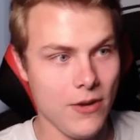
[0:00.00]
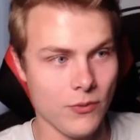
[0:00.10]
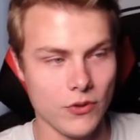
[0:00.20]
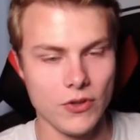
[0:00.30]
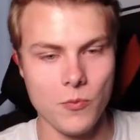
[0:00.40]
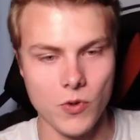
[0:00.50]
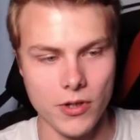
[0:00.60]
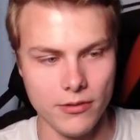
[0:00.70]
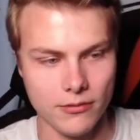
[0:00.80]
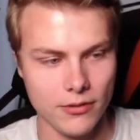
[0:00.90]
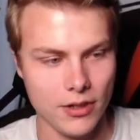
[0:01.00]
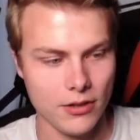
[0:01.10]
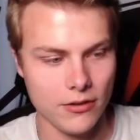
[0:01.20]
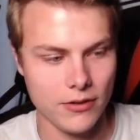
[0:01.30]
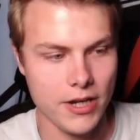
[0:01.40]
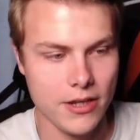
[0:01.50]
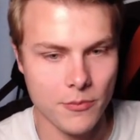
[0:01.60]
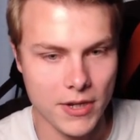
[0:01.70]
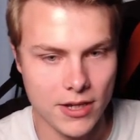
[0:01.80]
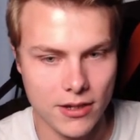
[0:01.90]
someone decided
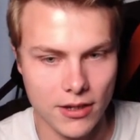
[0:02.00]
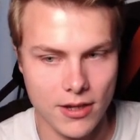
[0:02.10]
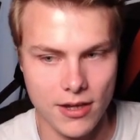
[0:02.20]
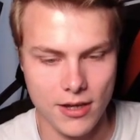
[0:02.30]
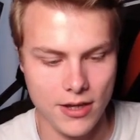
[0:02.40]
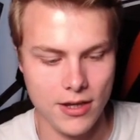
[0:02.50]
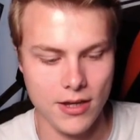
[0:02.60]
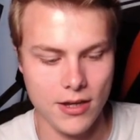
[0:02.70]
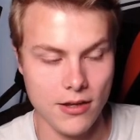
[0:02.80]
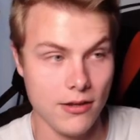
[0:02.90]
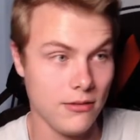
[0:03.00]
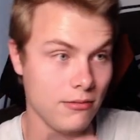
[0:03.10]
to make a